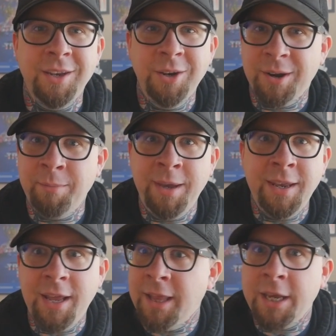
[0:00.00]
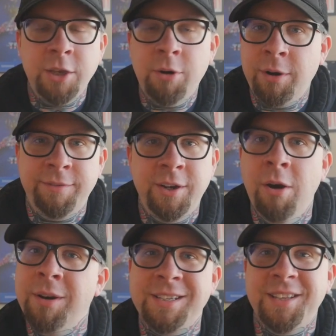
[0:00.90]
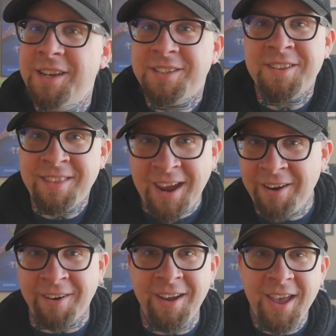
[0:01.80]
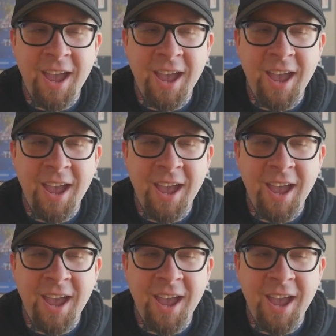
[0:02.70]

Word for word: You know what I mean? And like, you don't even notice that it's there.